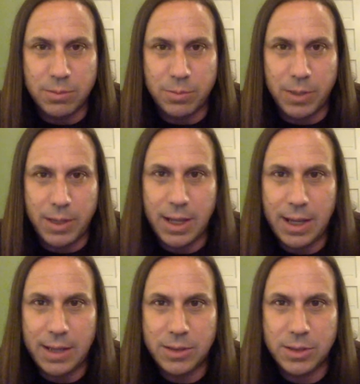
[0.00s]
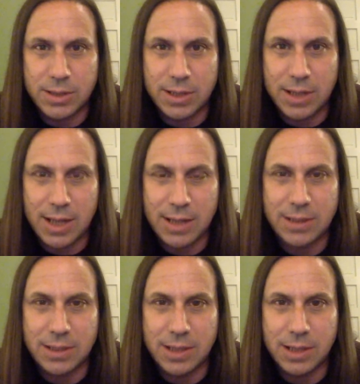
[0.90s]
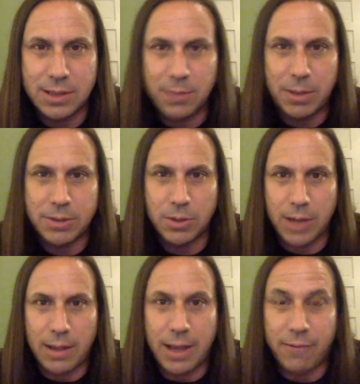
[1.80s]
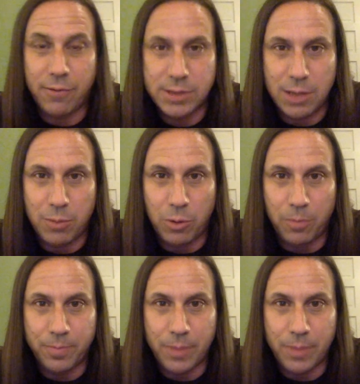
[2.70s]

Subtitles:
but it's just nice to take snippets. Okay, like for example,